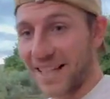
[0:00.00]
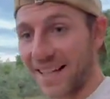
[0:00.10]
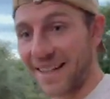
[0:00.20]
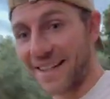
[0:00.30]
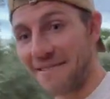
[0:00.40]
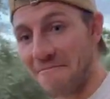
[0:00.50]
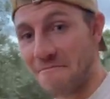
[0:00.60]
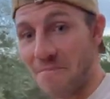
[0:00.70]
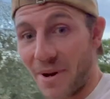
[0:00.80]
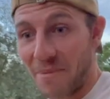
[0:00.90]

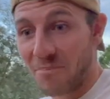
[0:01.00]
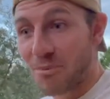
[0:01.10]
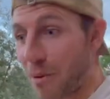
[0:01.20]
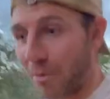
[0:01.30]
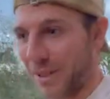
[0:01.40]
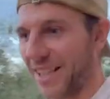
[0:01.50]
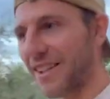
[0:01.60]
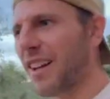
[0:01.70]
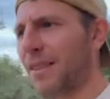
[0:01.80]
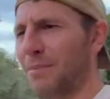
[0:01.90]
But probably
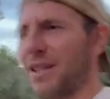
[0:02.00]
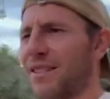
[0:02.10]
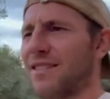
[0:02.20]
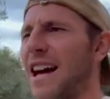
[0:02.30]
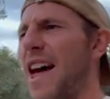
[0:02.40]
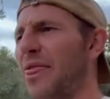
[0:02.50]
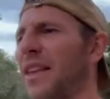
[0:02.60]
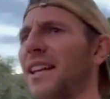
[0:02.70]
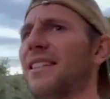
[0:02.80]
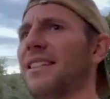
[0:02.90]
not, because I
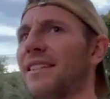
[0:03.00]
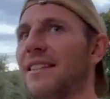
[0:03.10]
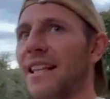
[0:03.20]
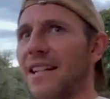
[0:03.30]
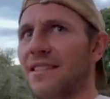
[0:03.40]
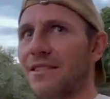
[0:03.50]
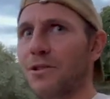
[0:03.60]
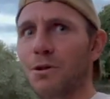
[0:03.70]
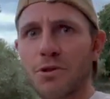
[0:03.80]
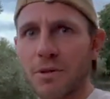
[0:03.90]
think that's
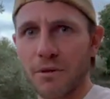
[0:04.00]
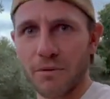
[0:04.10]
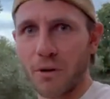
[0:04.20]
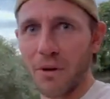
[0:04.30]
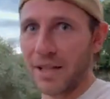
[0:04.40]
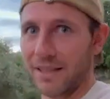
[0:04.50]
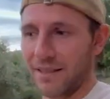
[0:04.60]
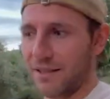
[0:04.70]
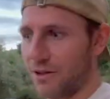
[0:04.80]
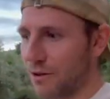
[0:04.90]
nutrient full and,
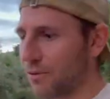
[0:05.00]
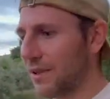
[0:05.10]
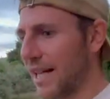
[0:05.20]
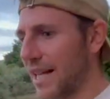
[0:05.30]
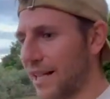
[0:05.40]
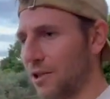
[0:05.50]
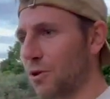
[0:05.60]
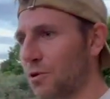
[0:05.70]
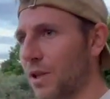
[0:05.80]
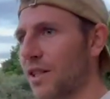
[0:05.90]
you know, they like
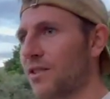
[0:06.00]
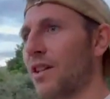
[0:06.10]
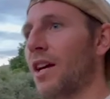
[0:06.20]
nutrients.